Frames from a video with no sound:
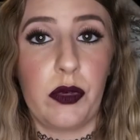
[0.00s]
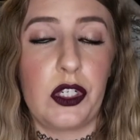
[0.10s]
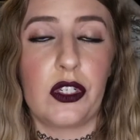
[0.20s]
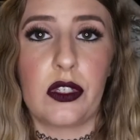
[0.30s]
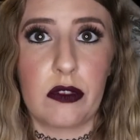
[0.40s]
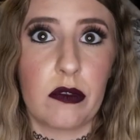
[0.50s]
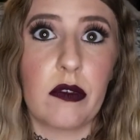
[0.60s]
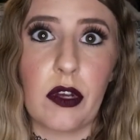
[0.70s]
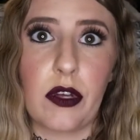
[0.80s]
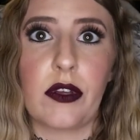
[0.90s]
which is
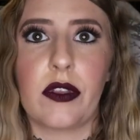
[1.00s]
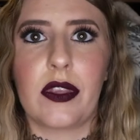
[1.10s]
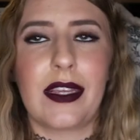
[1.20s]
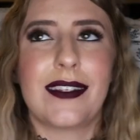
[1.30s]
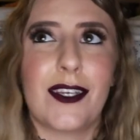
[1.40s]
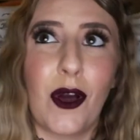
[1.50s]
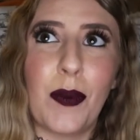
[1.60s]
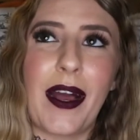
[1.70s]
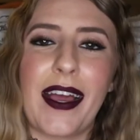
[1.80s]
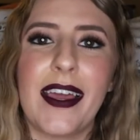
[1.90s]
a good thing to go
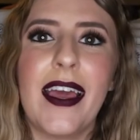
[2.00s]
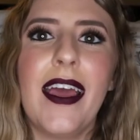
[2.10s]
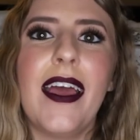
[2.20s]
by.